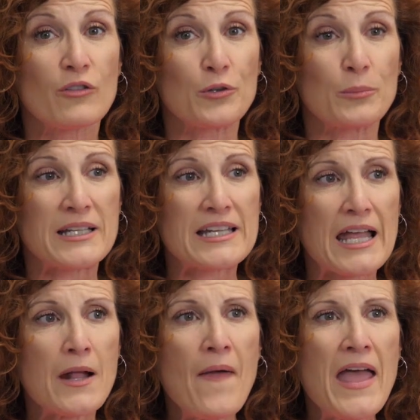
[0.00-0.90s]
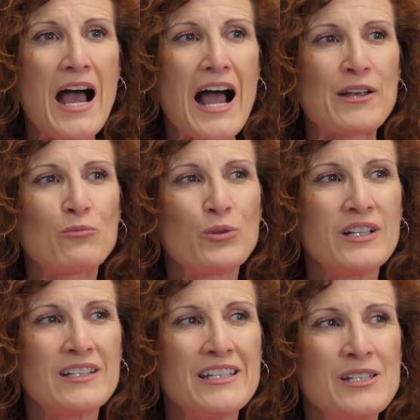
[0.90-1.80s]
through my day, I
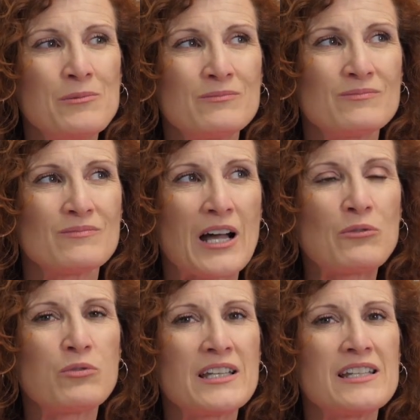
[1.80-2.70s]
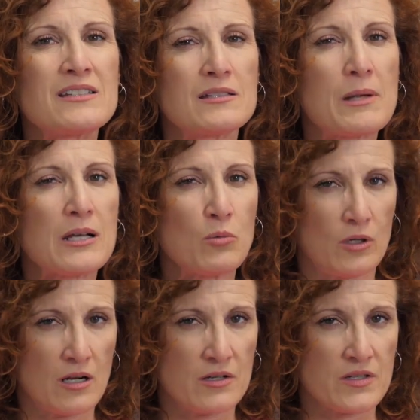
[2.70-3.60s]
really, I really need to make a more
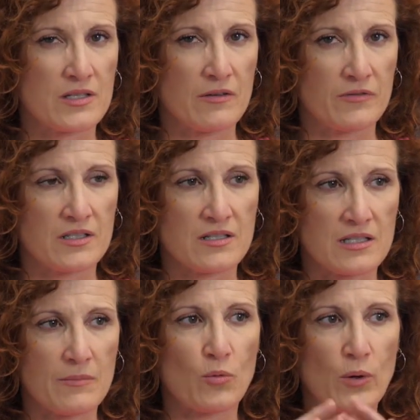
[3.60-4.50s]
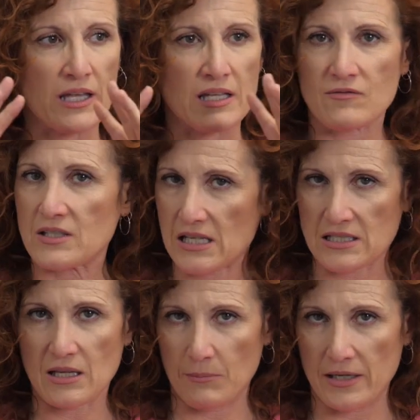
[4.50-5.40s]
conscious effort to step away and even take
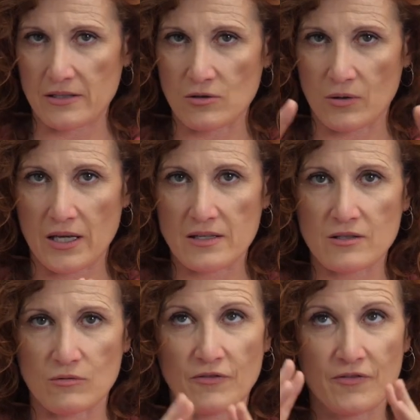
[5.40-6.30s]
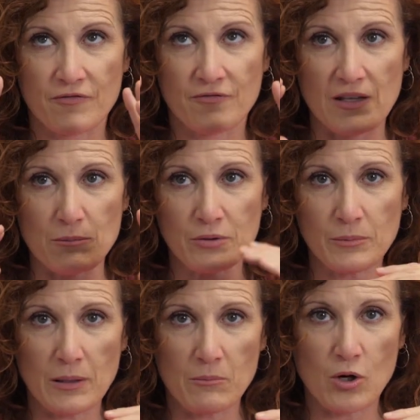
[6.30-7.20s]
10 minutes, okay? So
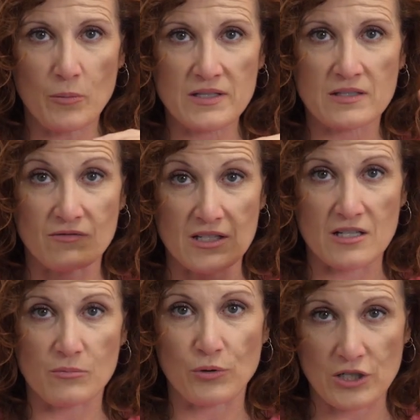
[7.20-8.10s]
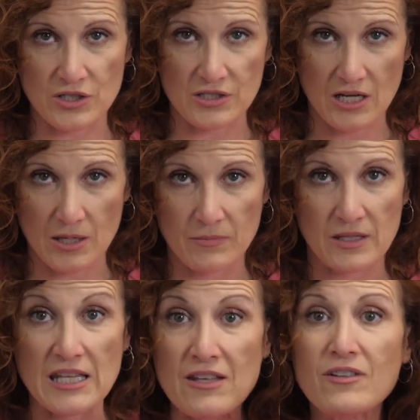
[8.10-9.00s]
implement moments of decompression time.
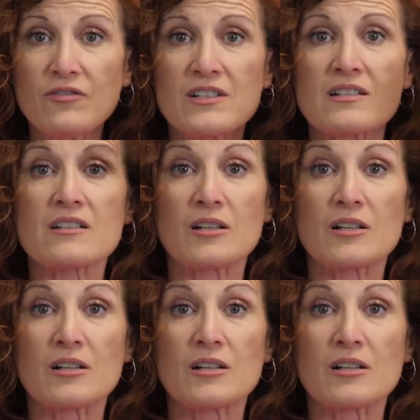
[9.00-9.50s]
Even if it doesn't